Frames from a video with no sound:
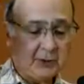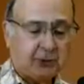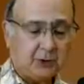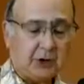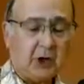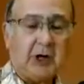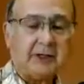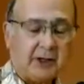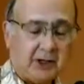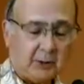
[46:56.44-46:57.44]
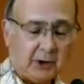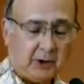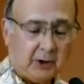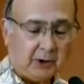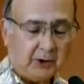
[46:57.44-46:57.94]
before God came
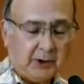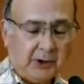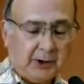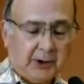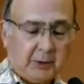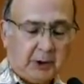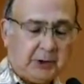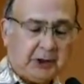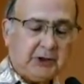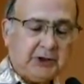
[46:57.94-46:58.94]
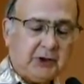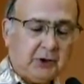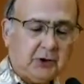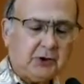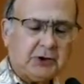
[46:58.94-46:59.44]
along, but because it
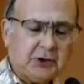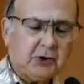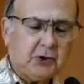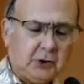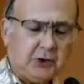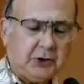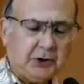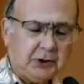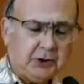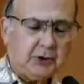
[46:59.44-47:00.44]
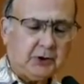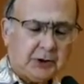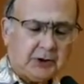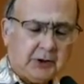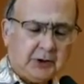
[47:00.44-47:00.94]
hurts so good to do
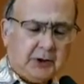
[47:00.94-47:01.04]
it